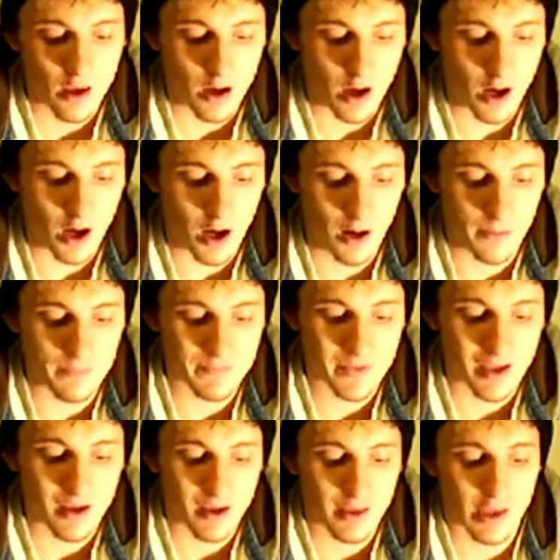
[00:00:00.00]

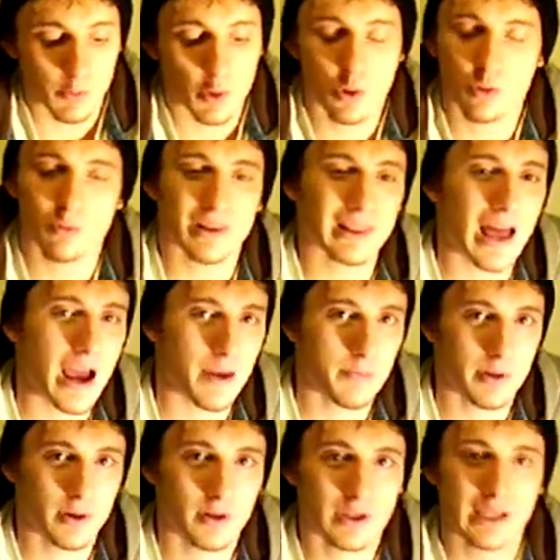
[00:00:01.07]
Then we'll go to
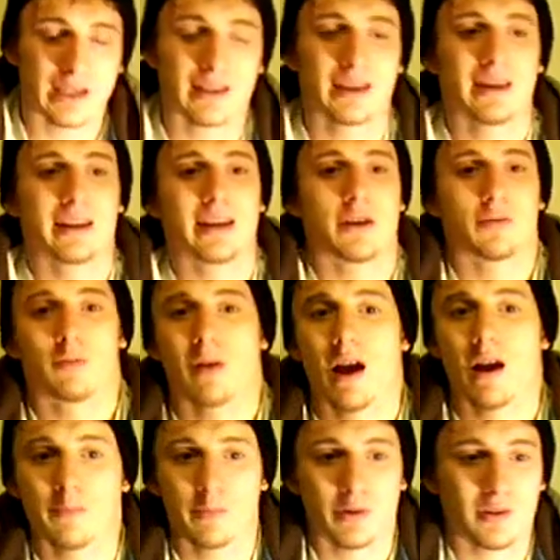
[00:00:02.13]
reliability. Now, the
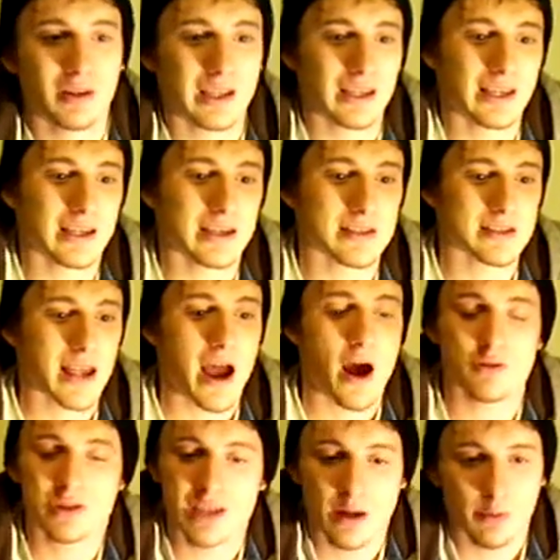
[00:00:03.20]
reliability is
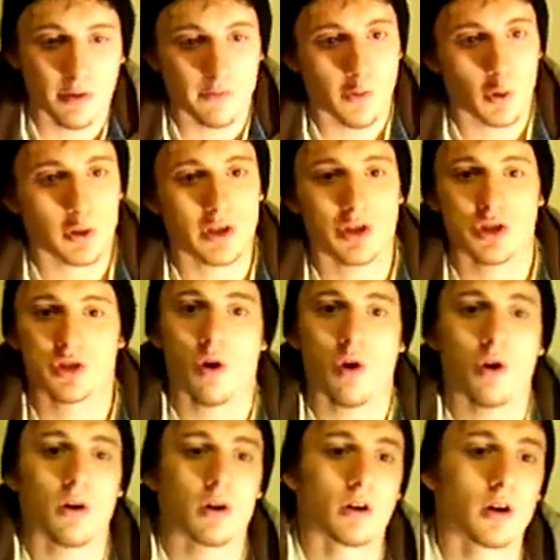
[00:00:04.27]
how stable the voltages
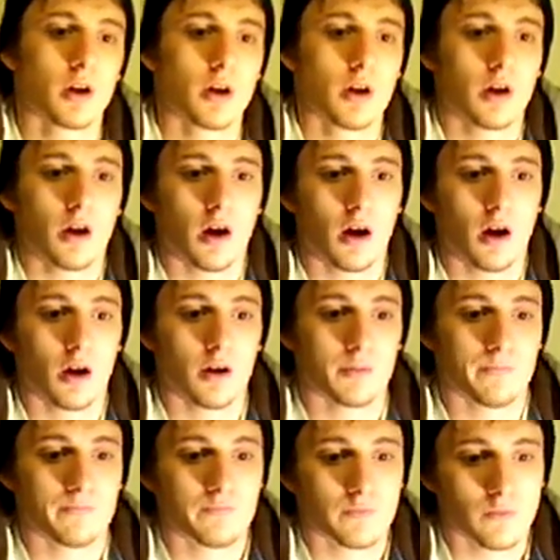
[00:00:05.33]
are,
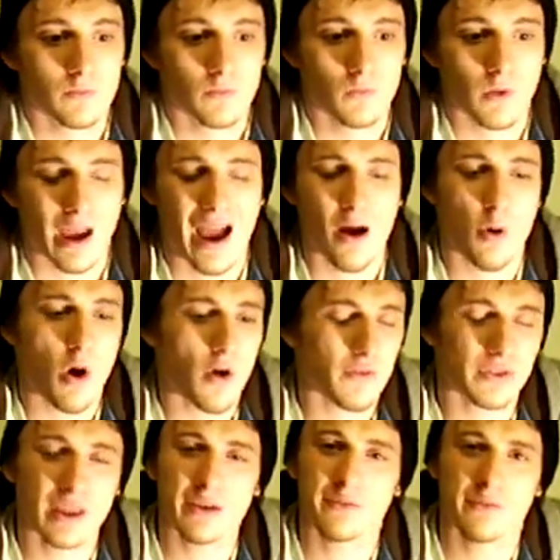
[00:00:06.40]
how
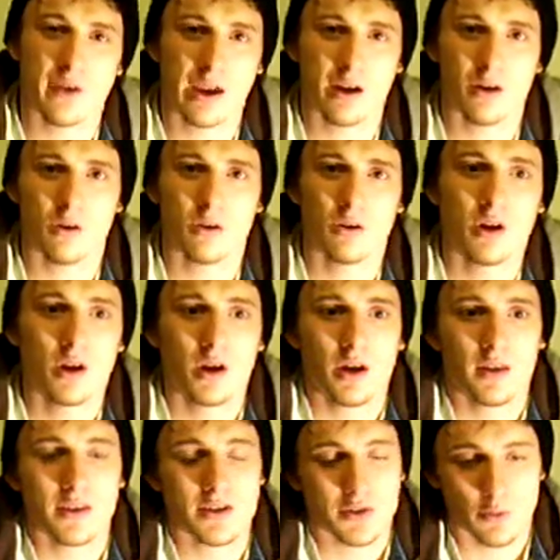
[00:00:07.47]
often they fail,
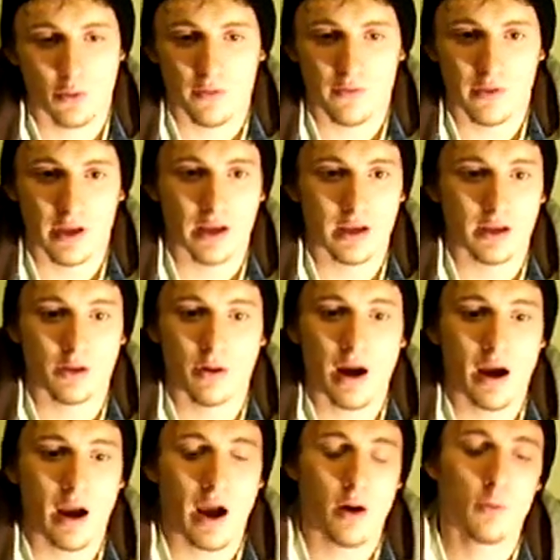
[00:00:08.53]
this sort of thing.
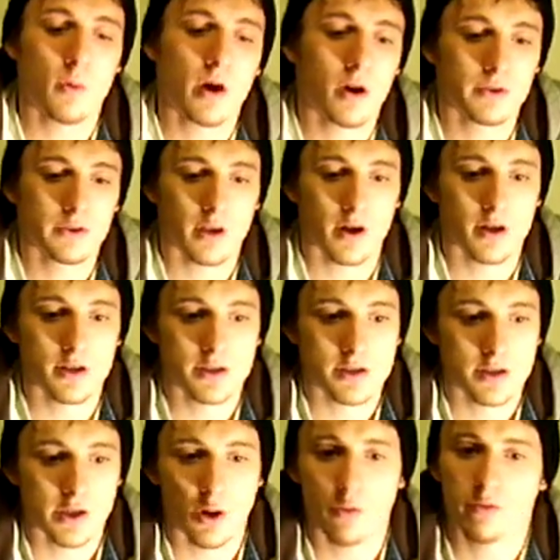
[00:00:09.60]
How well
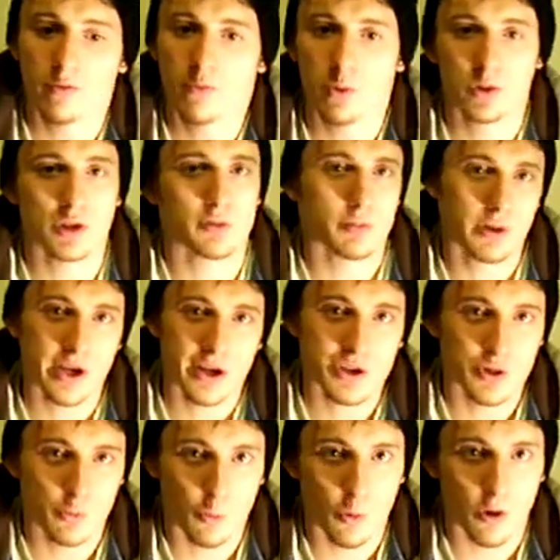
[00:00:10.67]
does the overvoltage
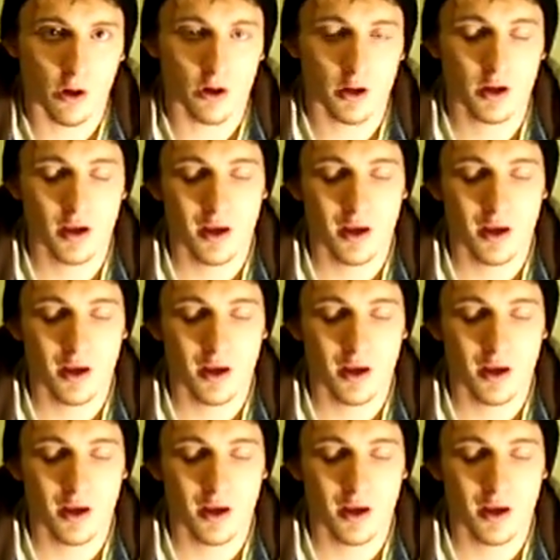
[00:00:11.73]
protection work?